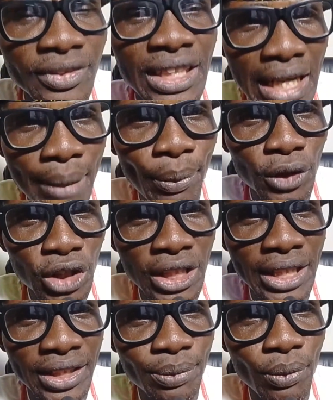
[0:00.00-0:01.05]
Help us share
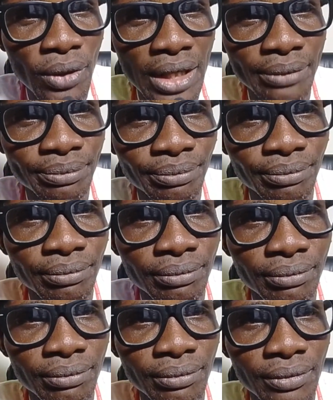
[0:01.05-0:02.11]
this program.
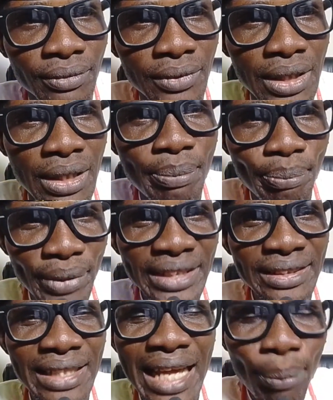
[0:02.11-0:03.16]

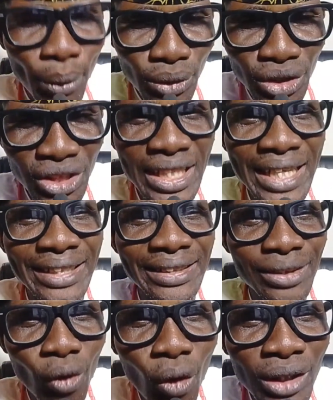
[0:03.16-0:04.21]
Please help us share
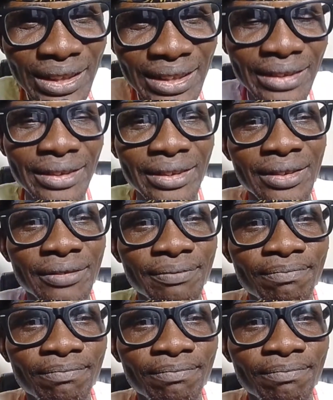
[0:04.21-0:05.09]
it. Cut it.